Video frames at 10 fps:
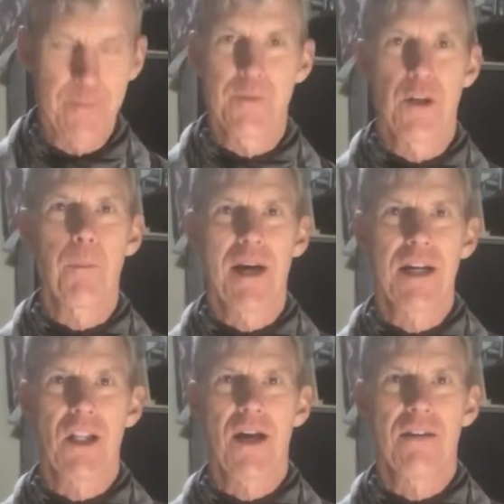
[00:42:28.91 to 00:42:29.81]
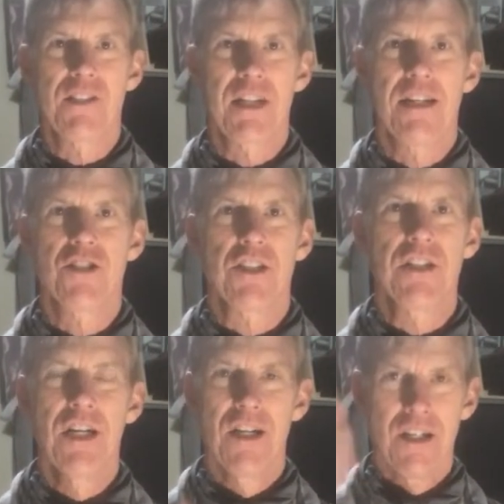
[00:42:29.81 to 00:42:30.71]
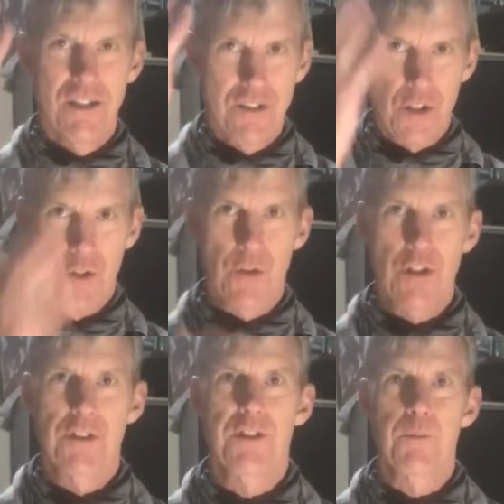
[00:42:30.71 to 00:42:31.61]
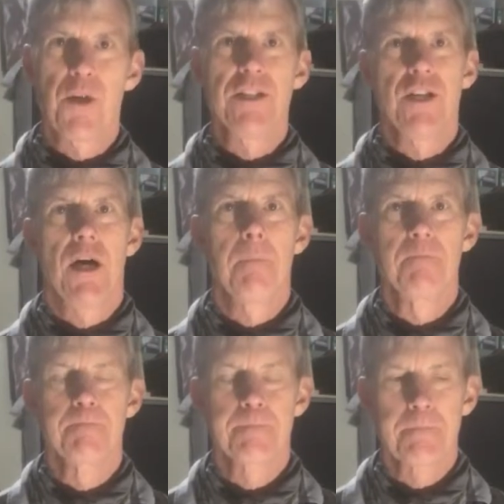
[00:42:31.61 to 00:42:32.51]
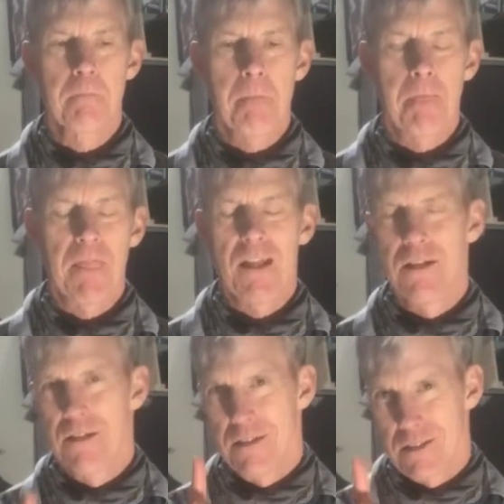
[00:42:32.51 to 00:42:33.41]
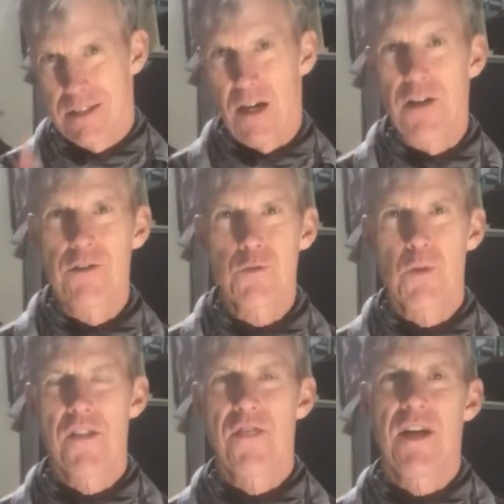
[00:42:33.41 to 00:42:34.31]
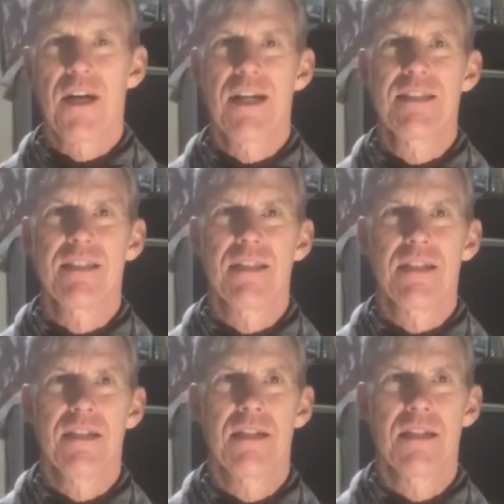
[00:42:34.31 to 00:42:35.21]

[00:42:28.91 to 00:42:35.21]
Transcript: you know, paying a lot of attention to do a good spray job. Now here's one thing I did.